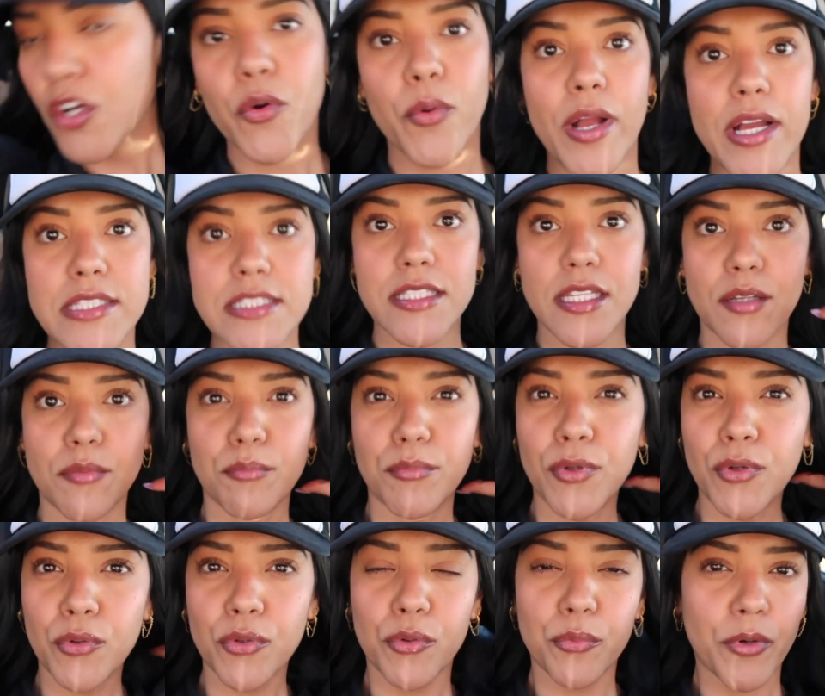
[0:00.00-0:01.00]
Crescent
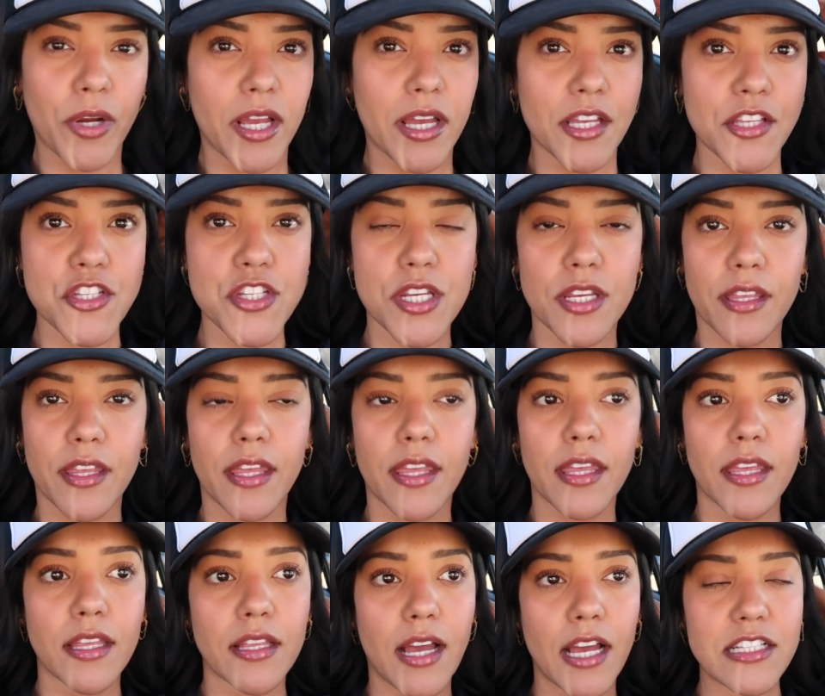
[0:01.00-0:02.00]
Moon Ranch.
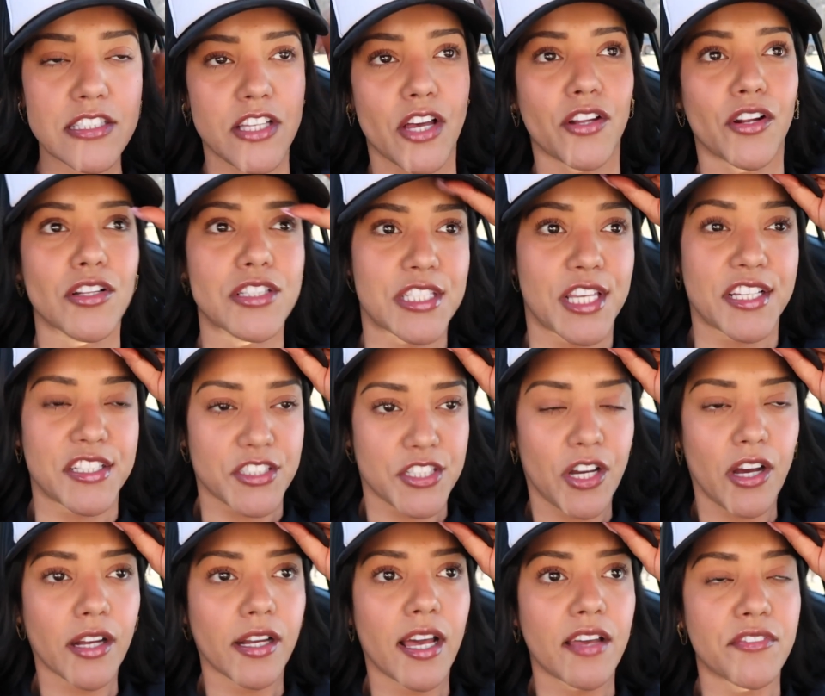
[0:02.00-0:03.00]
It, I saw it on
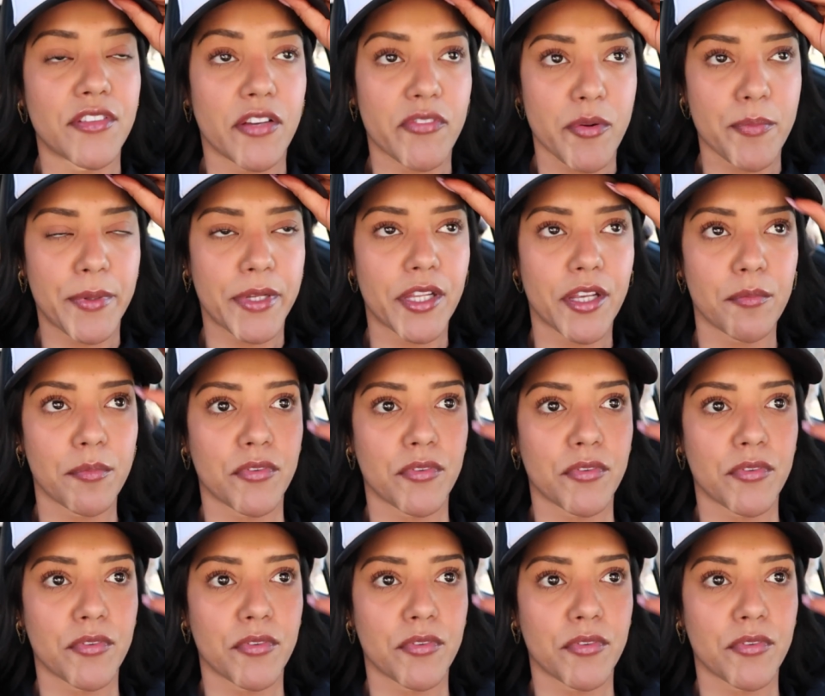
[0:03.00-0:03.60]
TikTok. I've never been here